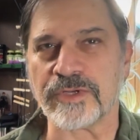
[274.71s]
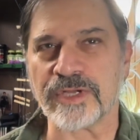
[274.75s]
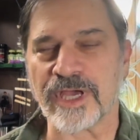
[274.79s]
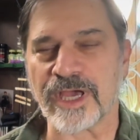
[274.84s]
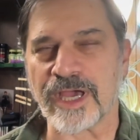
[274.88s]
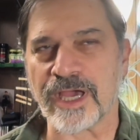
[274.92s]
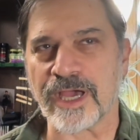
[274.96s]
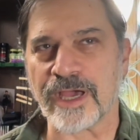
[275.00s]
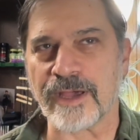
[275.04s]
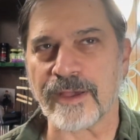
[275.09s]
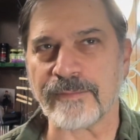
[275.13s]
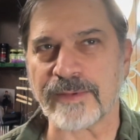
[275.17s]

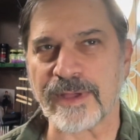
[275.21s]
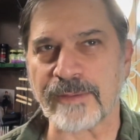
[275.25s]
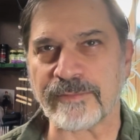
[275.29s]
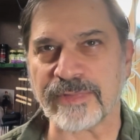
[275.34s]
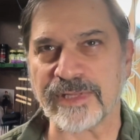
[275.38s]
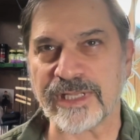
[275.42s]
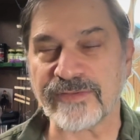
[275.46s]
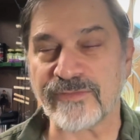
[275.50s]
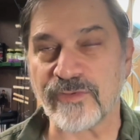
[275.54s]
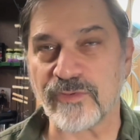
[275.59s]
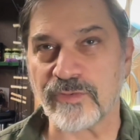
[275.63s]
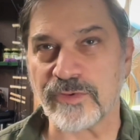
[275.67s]
I
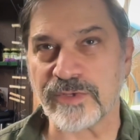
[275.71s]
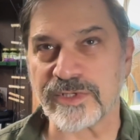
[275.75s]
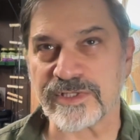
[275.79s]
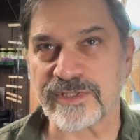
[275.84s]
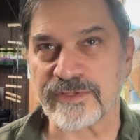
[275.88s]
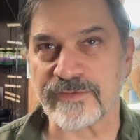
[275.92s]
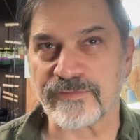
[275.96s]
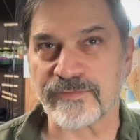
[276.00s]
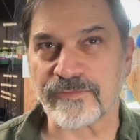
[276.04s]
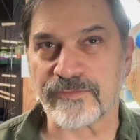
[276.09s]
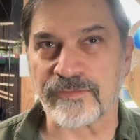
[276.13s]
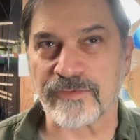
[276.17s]
believe it was
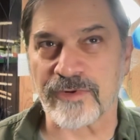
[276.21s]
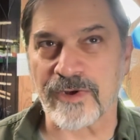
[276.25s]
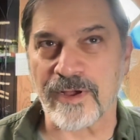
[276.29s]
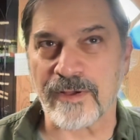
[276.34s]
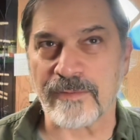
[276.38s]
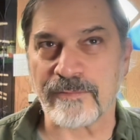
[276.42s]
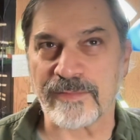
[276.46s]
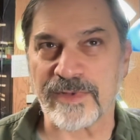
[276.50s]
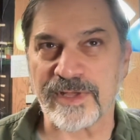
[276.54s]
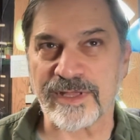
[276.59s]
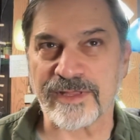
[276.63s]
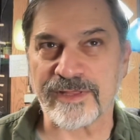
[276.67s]

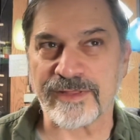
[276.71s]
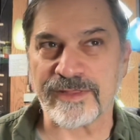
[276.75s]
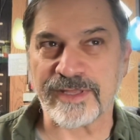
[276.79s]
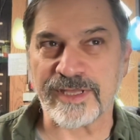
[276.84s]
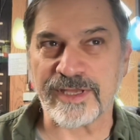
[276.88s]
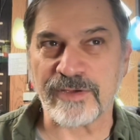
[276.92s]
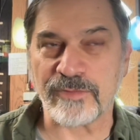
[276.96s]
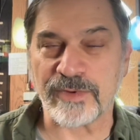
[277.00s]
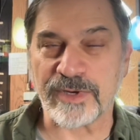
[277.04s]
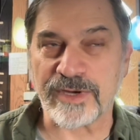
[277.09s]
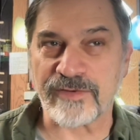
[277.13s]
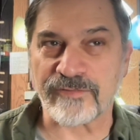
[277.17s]
from
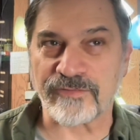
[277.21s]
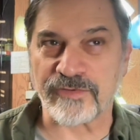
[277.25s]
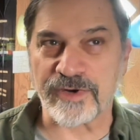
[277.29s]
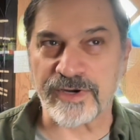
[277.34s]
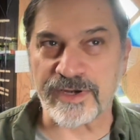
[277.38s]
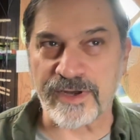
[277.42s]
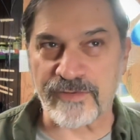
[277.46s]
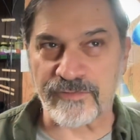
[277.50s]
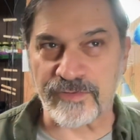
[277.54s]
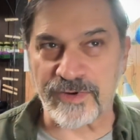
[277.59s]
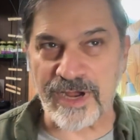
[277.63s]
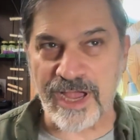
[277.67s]
the Whatever
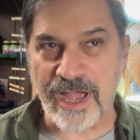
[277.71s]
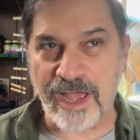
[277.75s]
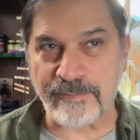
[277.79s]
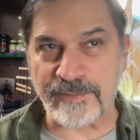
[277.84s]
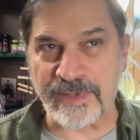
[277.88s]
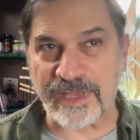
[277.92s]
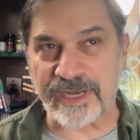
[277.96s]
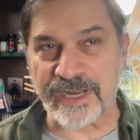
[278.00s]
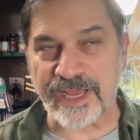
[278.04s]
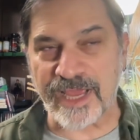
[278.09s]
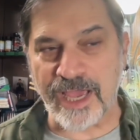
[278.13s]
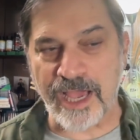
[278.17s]
and Ever
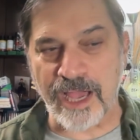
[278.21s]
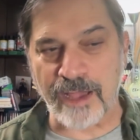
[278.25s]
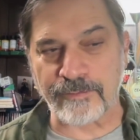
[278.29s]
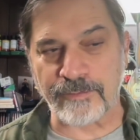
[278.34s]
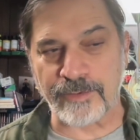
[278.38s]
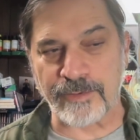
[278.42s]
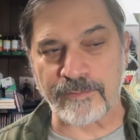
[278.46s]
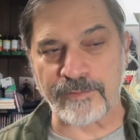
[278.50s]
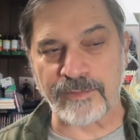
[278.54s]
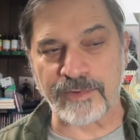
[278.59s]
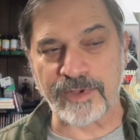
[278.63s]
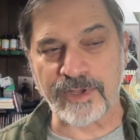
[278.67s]
Amen
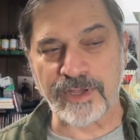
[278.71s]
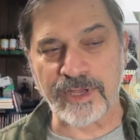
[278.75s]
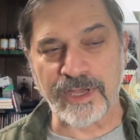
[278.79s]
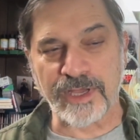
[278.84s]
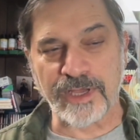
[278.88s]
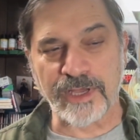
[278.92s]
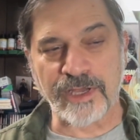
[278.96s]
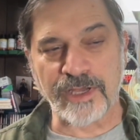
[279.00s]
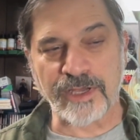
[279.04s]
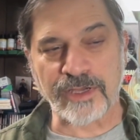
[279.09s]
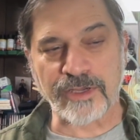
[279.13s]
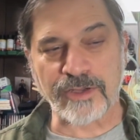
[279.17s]
album
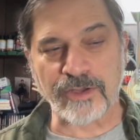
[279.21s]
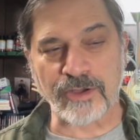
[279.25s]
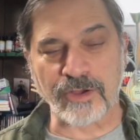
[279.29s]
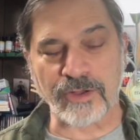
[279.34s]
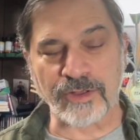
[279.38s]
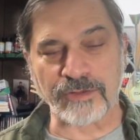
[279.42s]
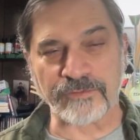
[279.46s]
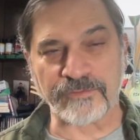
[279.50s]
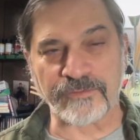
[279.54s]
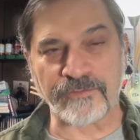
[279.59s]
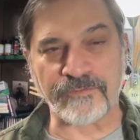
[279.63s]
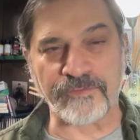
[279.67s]

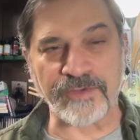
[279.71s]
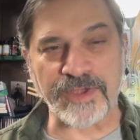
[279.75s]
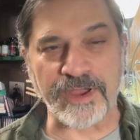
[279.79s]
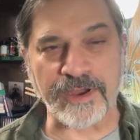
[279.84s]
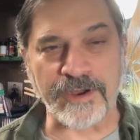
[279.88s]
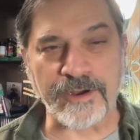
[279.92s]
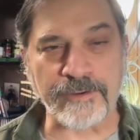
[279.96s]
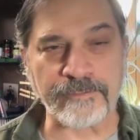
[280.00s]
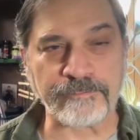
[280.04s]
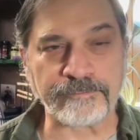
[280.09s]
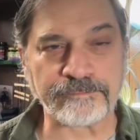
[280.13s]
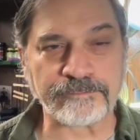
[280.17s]
called
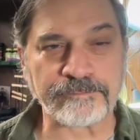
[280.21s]
Fair.